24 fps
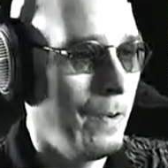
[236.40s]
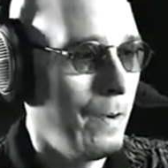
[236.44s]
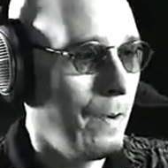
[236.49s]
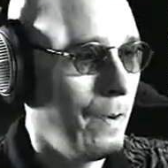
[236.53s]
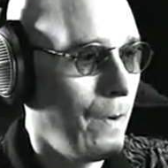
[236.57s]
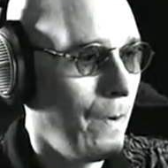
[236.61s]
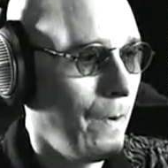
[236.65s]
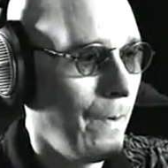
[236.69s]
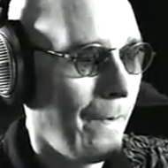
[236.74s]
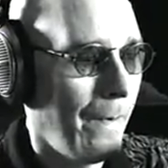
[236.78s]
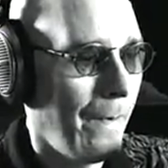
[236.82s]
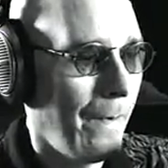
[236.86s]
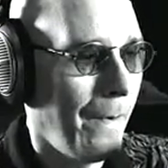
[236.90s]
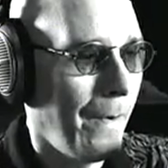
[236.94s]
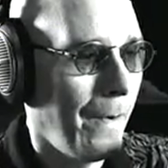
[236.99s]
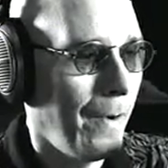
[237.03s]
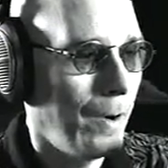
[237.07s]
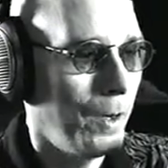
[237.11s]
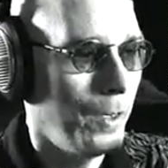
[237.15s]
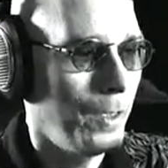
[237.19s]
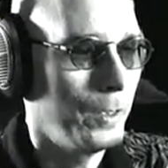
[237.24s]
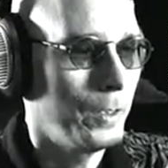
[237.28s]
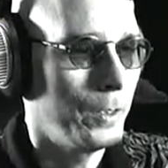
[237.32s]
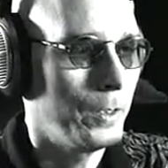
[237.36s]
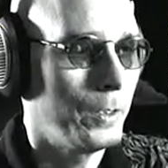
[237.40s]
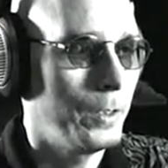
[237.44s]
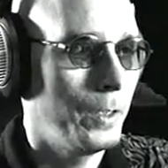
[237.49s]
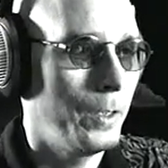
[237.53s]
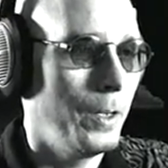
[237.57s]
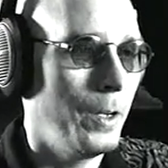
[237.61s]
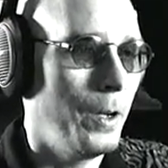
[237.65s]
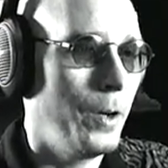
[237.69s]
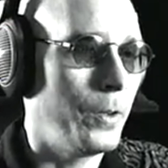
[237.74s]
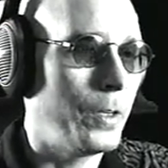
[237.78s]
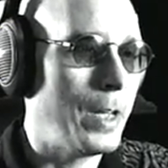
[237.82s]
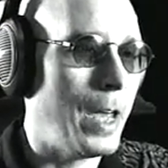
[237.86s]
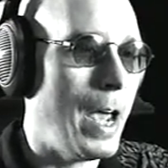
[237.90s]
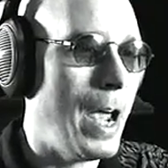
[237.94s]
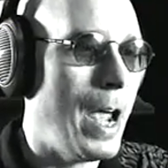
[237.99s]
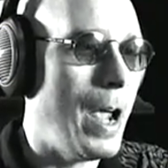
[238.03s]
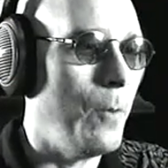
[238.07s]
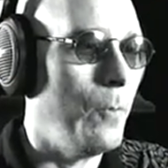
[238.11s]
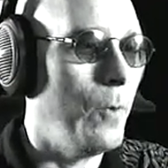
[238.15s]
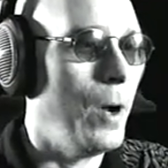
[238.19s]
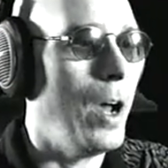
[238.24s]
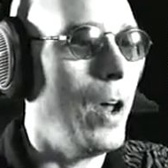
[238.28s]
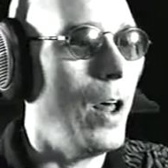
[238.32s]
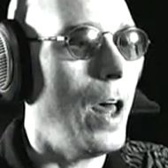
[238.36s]
Oh! Okay,
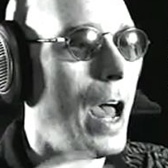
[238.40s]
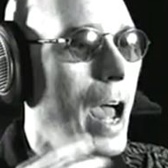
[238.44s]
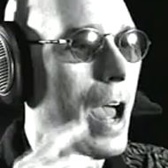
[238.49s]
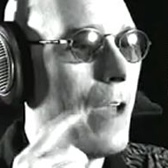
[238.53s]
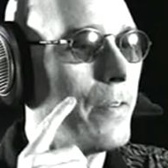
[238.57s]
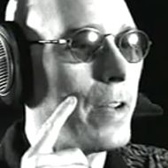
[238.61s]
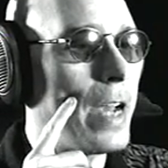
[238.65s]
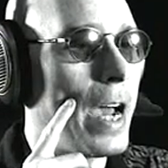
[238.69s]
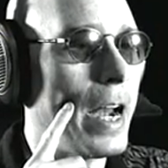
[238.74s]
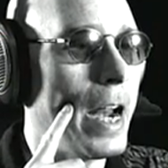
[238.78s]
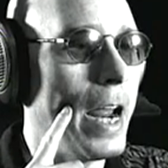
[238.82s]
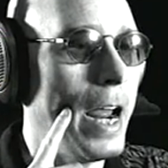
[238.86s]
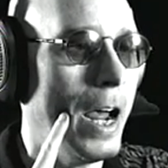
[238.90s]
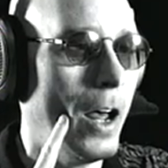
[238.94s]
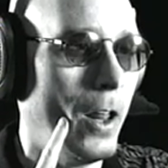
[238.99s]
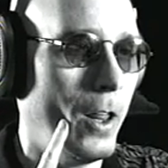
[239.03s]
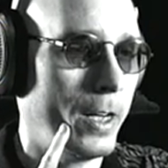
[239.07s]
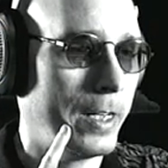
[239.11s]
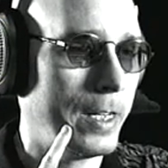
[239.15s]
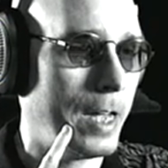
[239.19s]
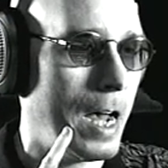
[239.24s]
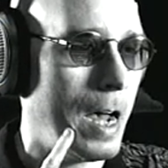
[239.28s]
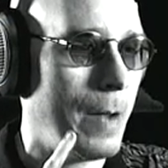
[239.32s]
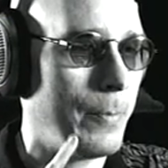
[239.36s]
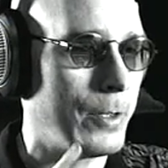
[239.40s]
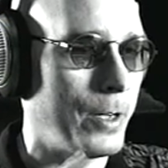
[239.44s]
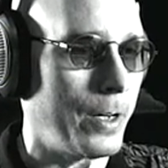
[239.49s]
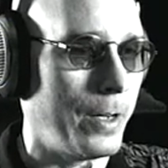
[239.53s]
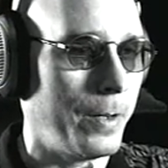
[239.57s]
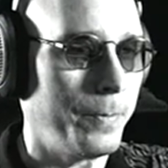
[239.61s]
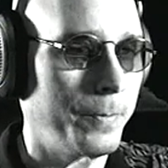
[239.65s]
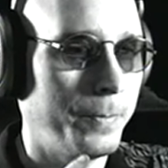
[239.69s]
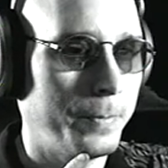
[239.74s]
well, I've got a helicopter.